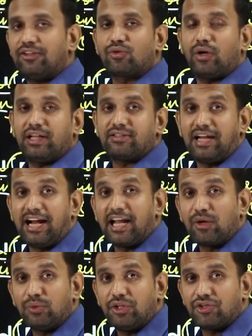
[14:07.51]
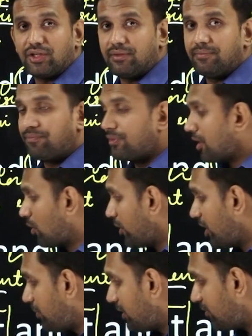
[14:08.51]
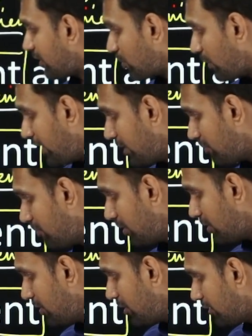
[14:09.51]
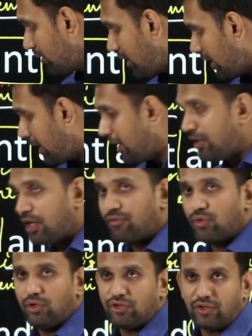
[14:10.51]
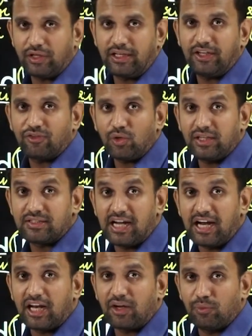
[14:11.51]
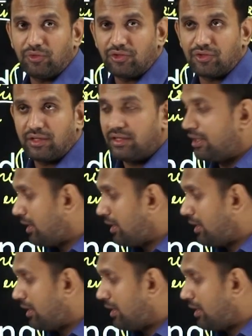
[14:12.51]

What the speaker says: is called as land acquisition. Government is acquiring the area of Tolichurki, that is called as land acquisition.